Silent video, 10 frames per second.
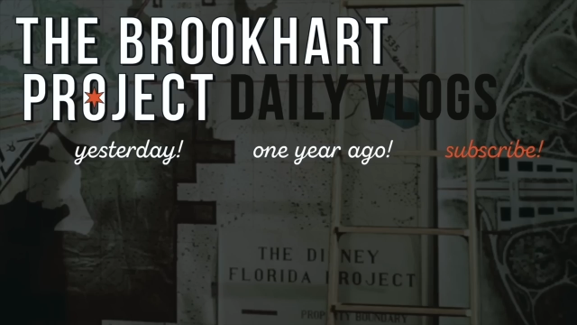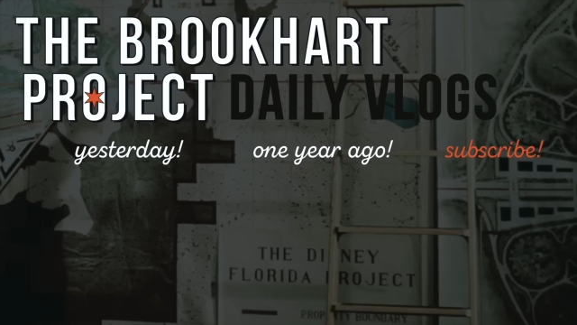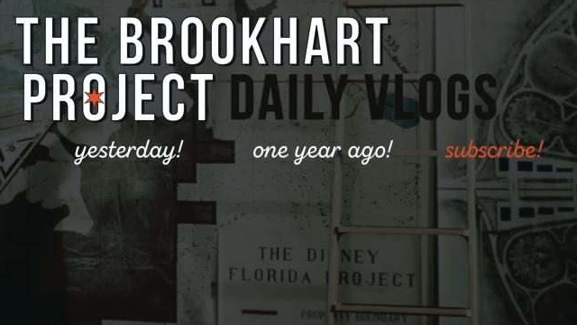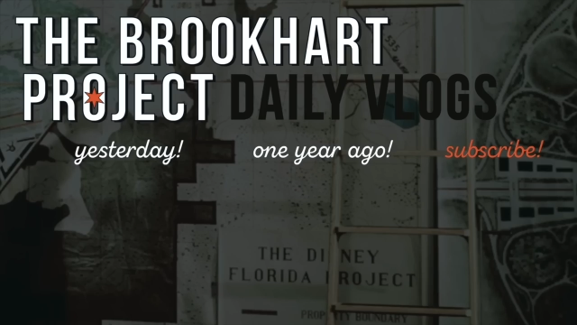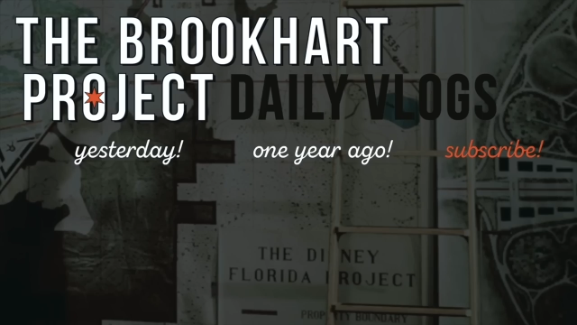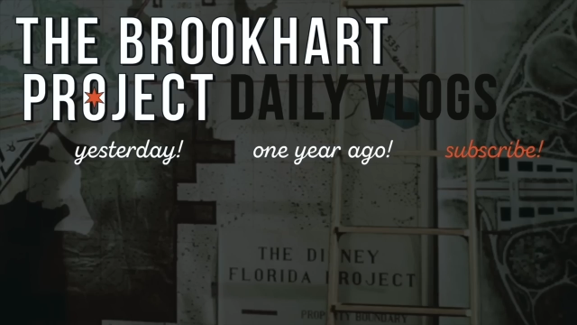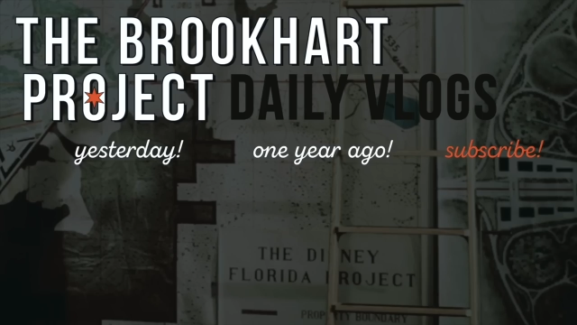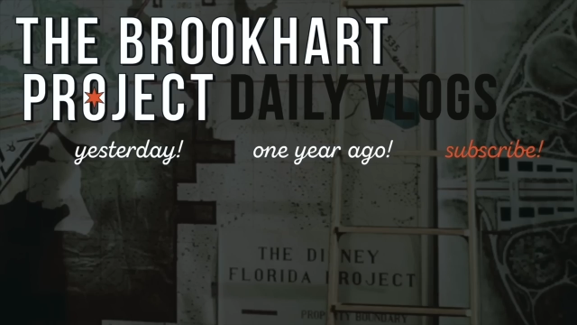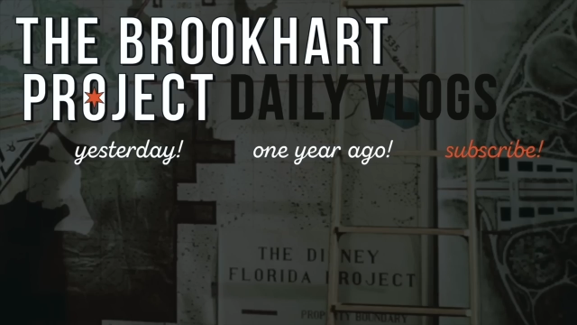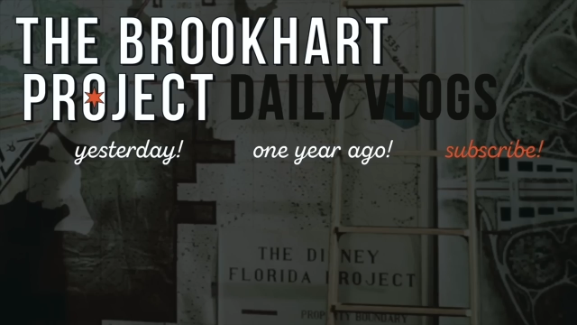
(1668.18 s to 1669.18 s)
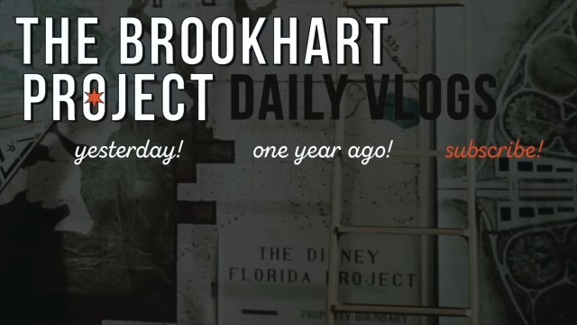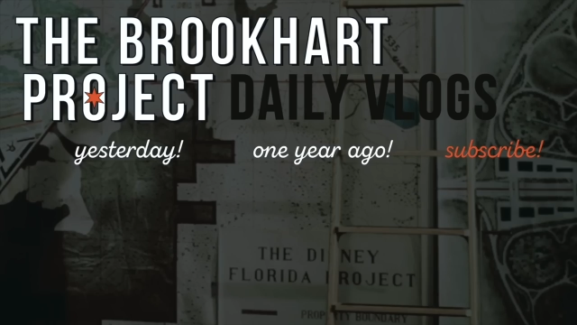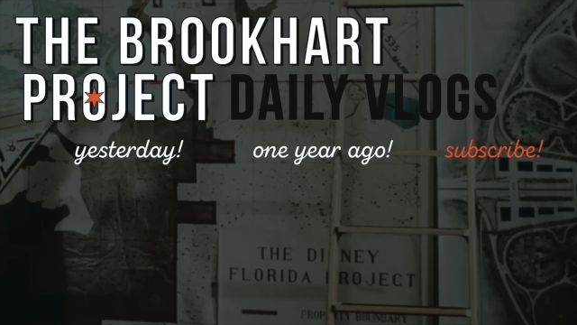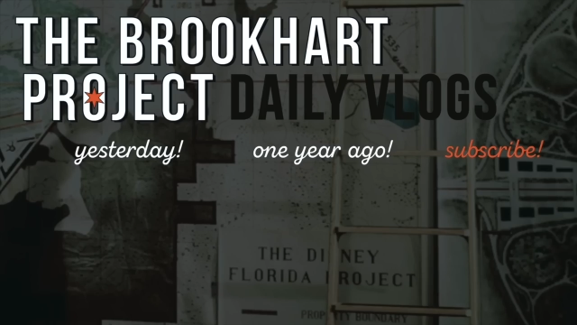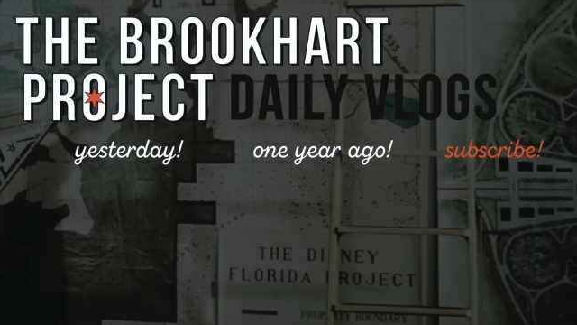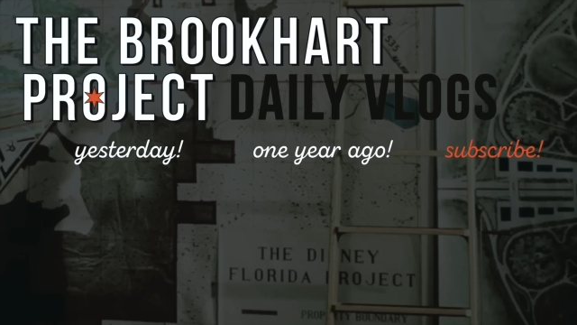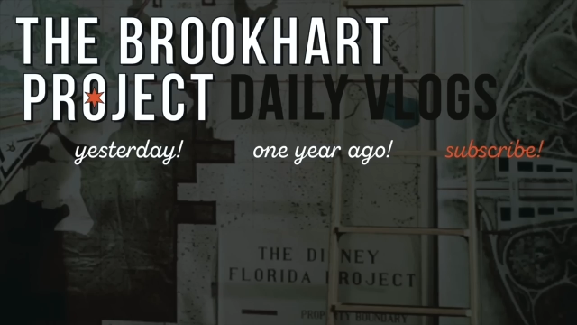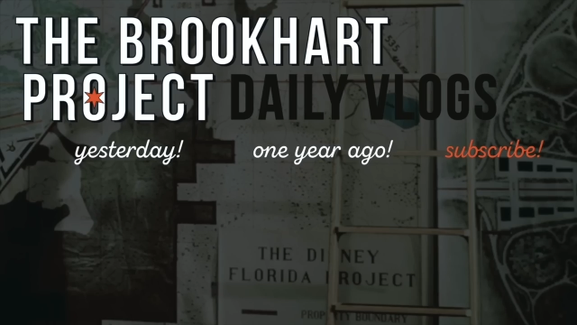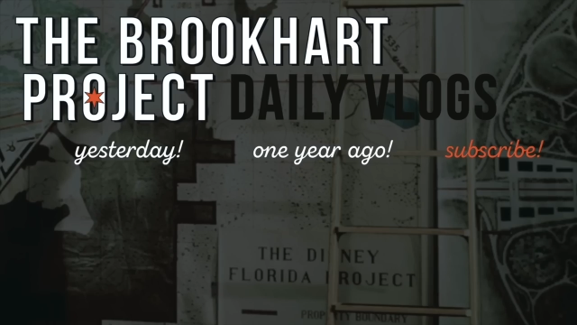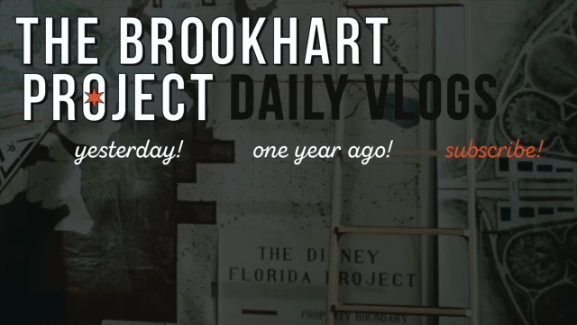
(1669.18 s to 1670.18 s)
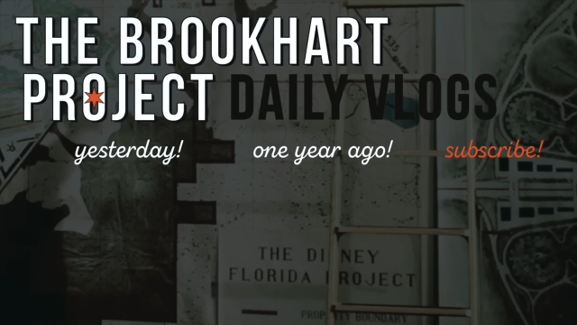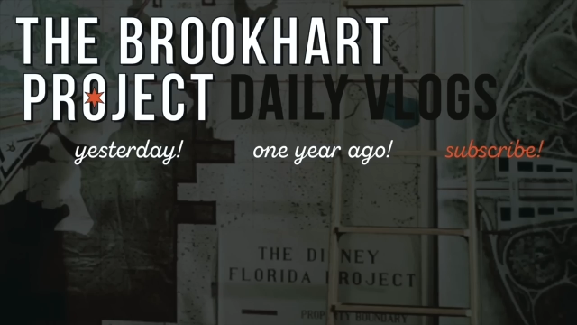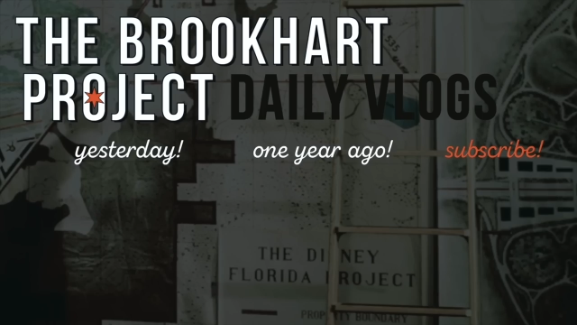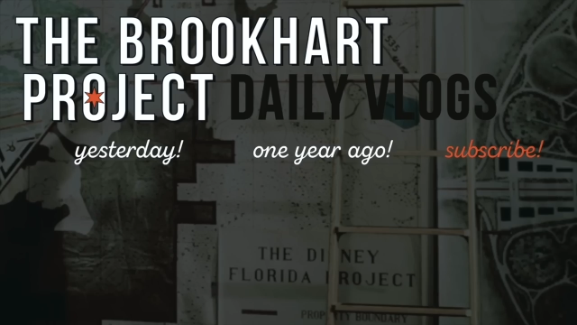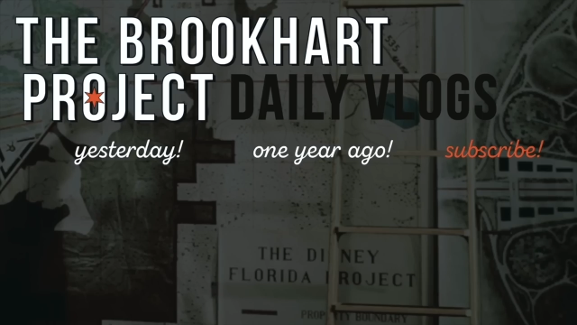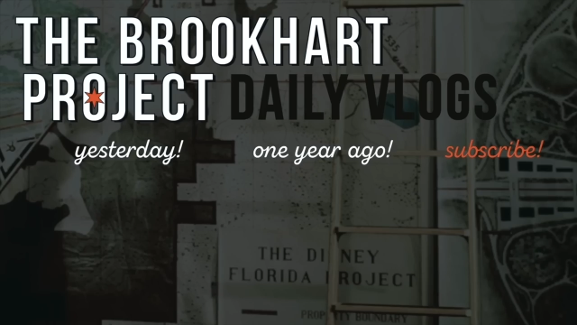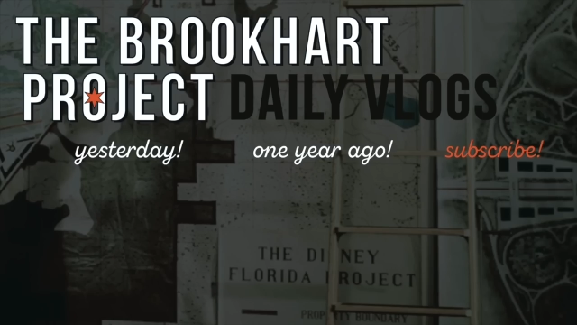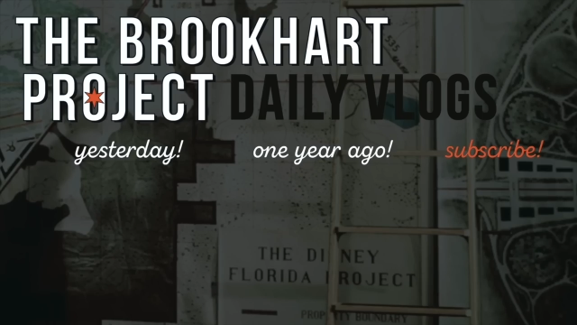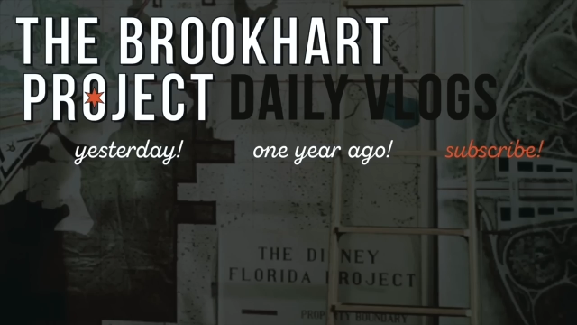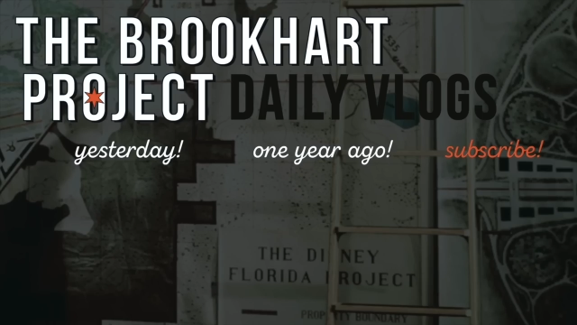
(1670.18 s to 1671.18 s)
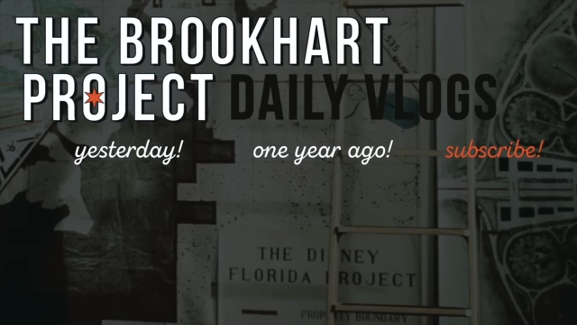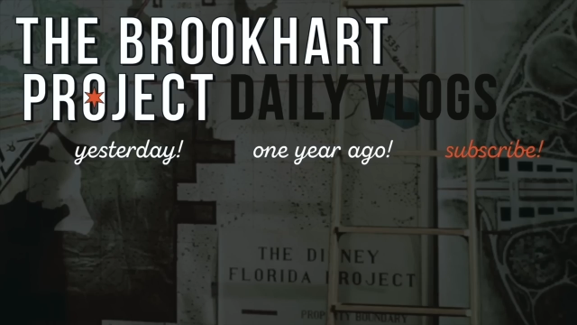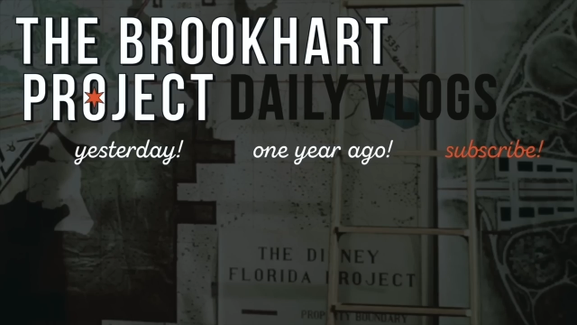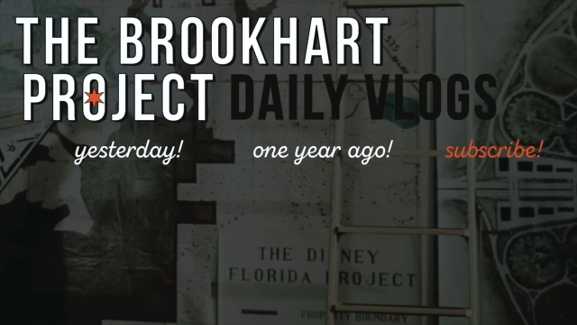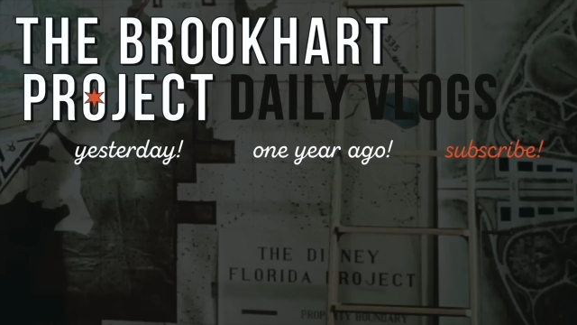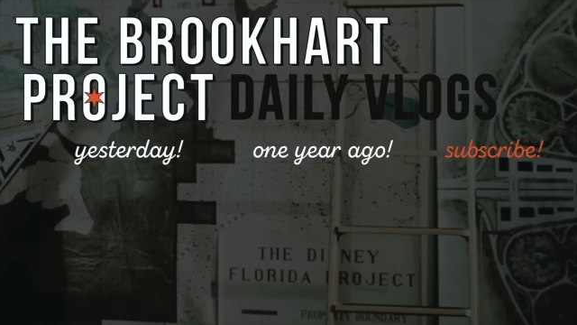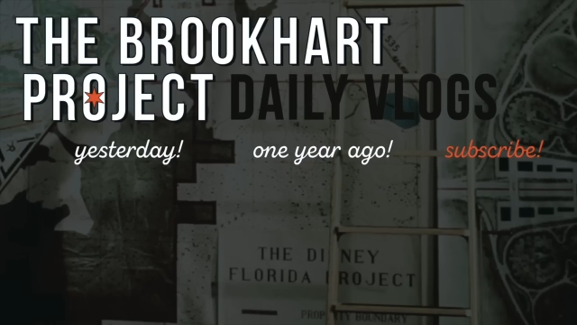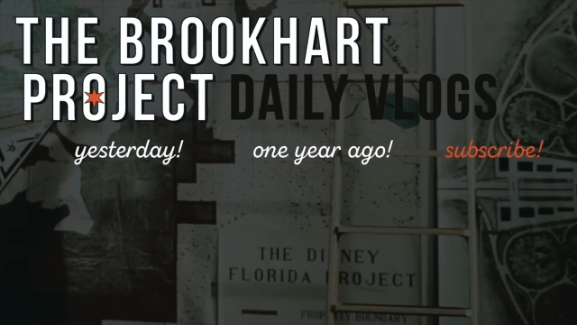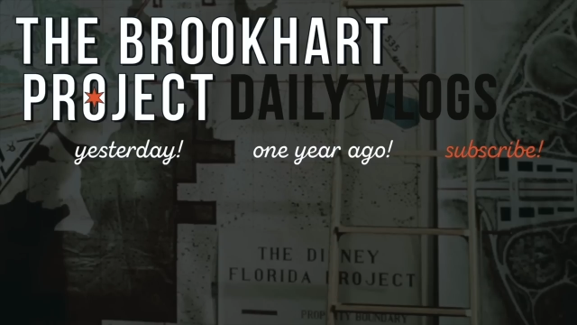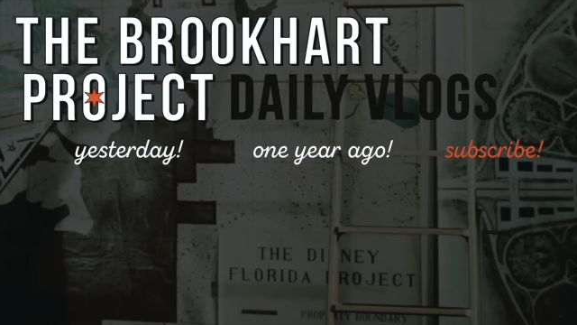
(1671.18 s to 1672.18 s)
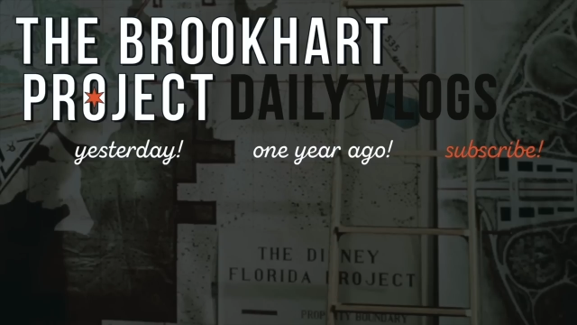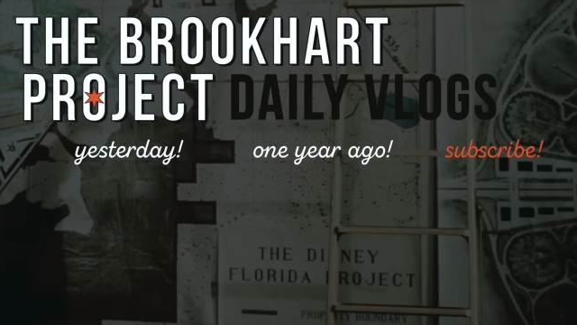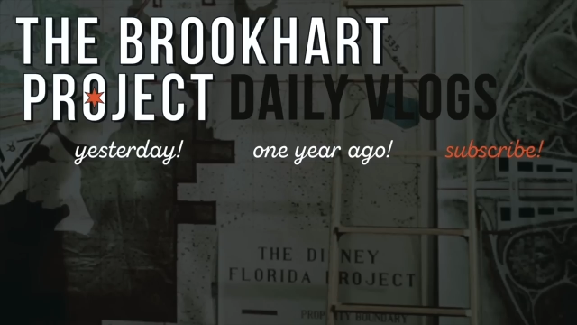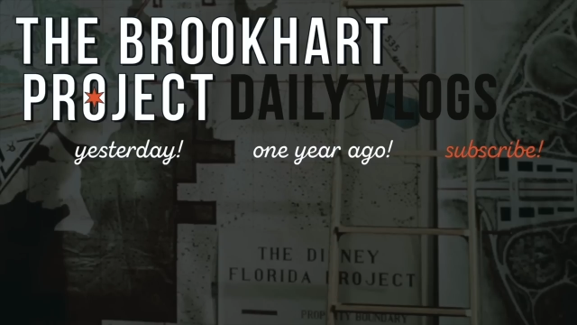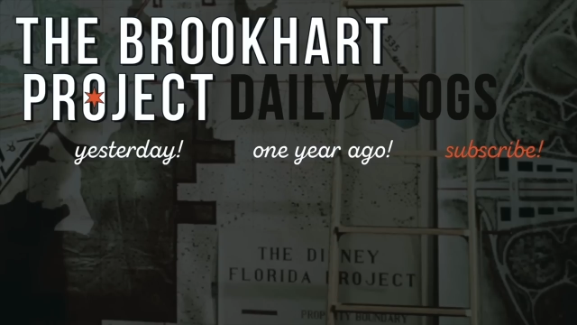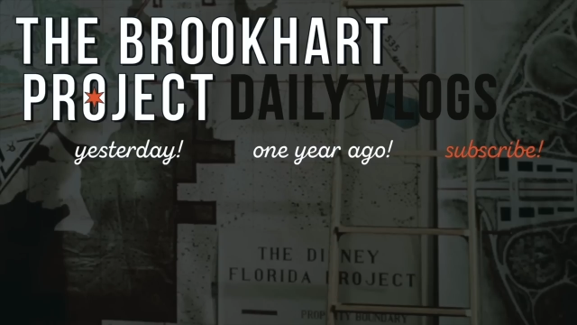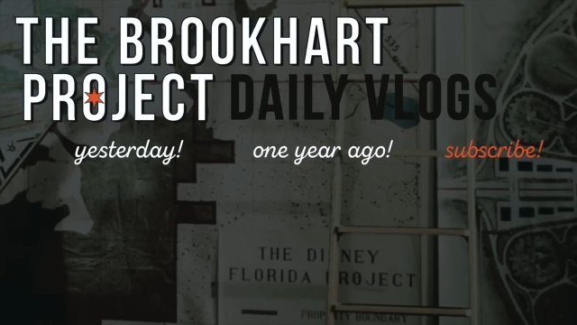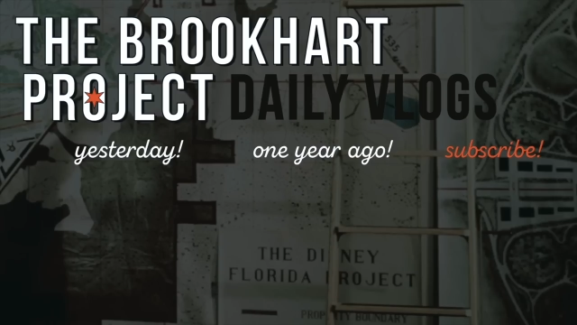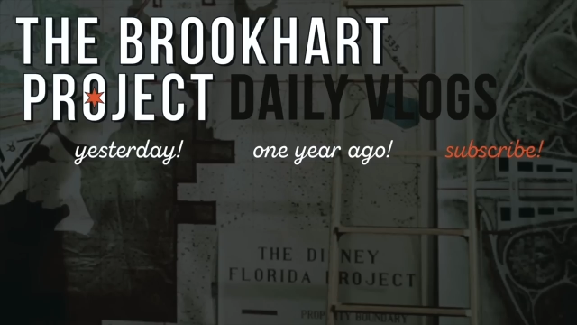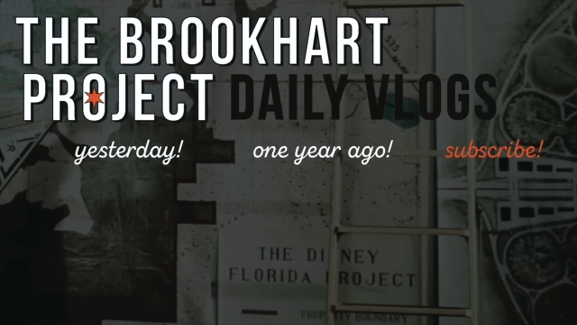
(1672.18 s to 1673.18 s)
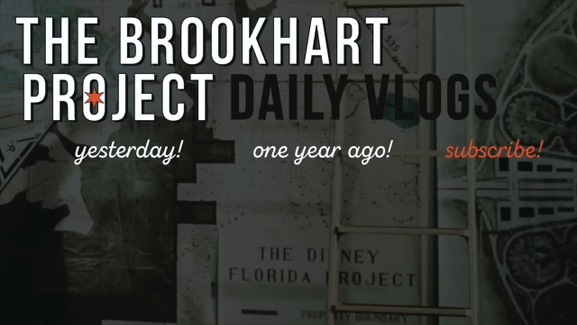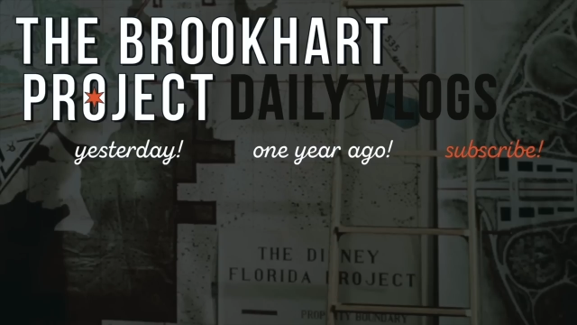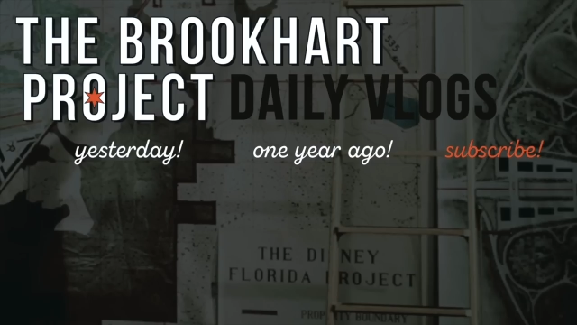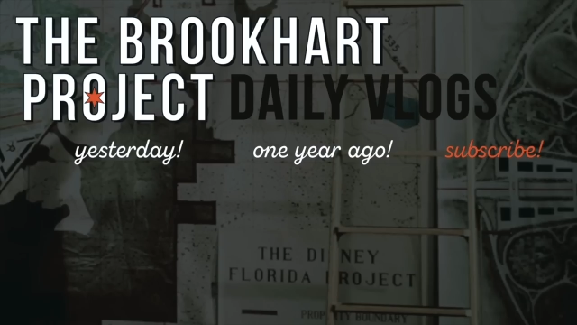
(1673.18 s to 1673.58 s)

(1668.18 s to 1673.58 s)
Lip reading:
(no speaker visible)